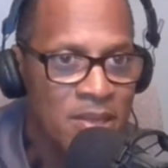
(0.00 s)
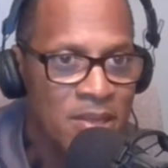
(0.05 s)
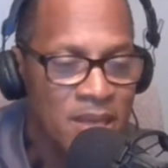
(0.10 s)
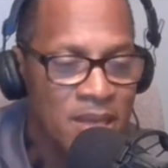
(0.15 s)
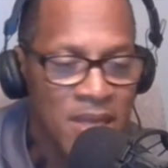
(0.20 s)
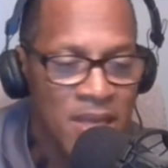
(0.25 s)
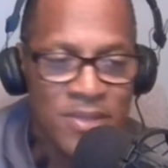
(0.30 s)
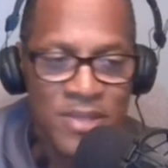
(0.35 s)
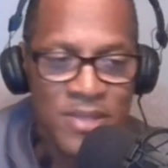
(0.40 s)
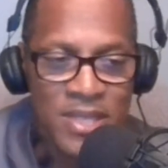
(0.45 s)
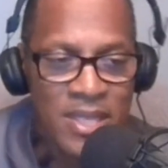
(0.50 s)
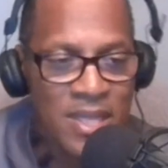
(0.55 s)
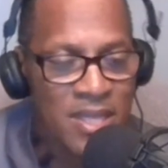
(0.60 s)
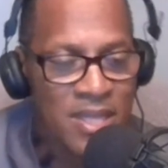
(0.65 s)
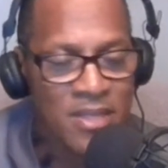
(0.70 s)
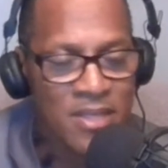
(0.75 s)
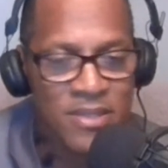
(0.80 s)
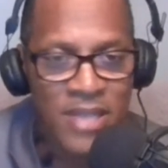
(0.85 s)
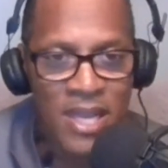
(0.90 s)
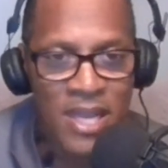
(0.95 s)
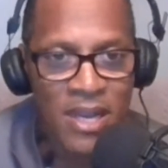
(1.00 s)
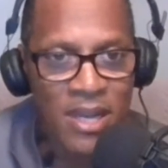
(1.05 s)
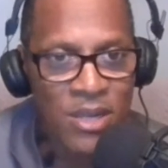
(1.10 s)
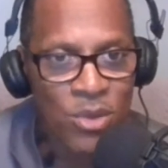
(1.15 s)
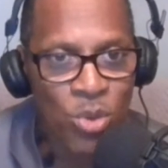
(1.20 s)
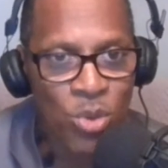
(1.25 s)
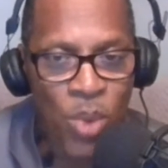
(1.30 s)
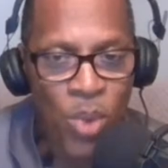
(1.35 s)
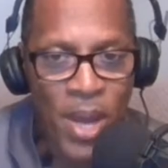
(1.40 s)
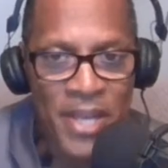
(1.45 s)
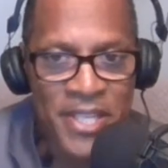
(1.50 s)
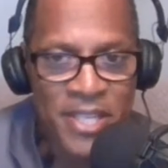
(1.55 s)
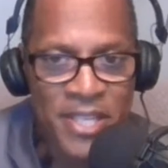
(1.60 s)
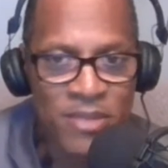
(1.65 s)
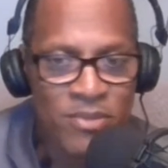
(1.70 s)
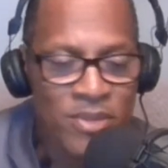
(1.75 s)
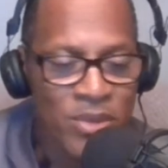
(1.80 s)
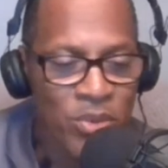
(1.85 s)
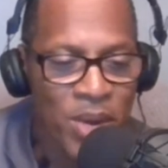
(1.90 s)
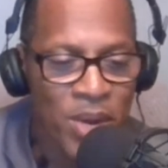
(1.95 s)
kids are kids. That I don't know why
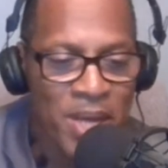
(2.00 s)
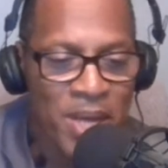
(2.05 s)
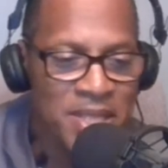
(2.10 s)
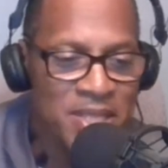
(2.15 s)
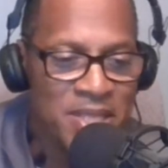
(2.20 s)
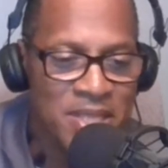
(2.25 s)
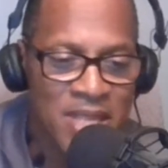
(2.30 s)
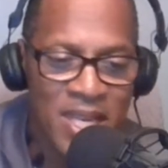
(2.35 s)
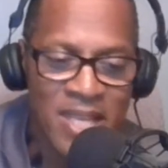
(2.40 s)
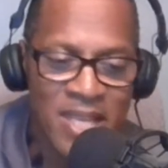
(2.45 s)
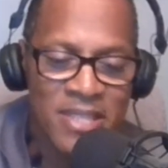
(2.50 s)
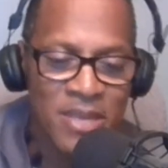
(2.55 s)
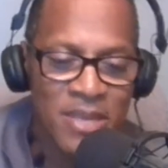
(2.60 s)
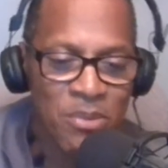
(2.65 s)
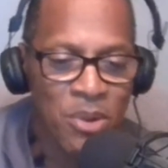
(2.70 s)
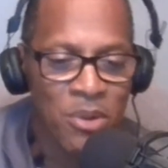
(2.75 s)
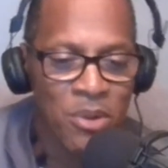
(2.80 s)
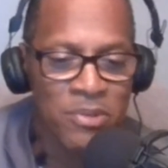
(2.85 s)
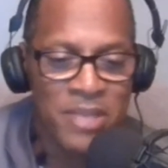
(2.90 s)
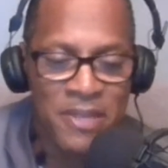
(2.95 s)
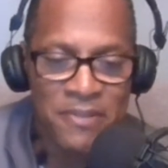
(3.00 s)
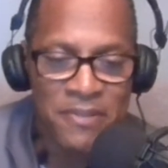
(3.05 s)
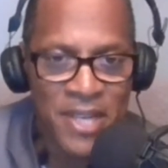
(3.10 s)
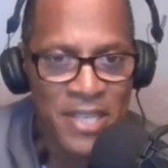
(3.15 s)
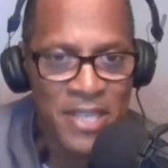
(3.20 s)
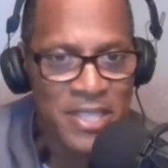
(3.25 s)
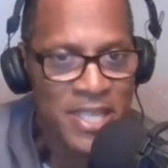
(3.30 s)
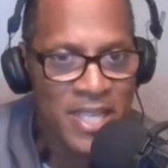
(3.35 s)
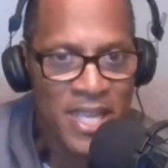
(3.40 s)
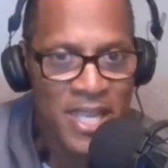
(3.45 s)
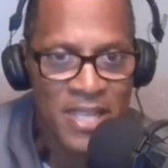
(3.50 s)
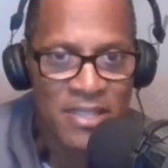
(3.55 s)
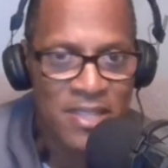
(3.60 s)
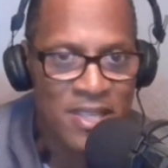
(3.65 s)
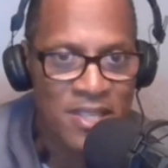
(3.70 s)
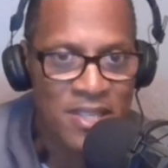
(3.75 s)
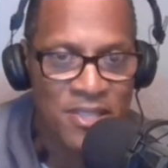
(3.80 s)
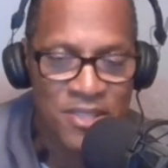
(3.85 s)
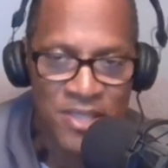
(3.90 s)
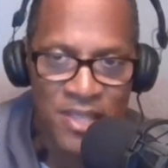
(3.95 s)
these days they feel like they can't
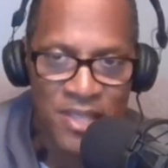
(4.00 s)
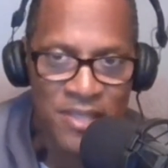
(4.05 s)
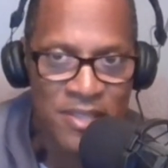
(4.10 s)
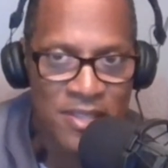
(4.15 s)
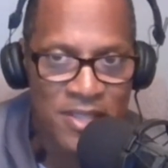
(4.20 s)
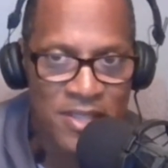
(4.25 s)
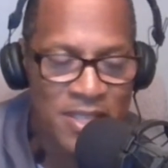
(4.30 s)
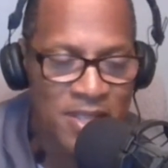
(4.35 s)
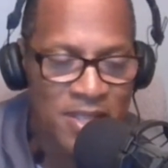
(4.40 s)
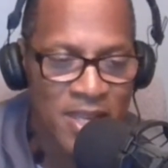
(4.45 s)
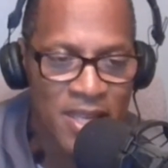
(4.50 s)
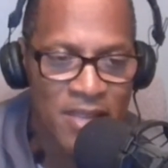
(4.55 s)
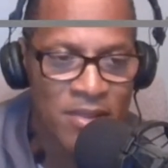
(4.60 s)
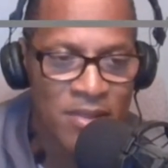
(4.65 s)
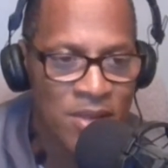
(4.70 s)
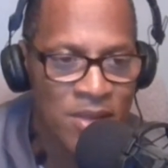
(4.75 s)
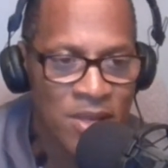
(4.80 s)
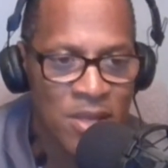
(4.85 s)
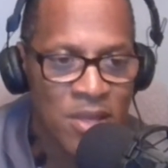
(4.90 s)
tell us nothing because they think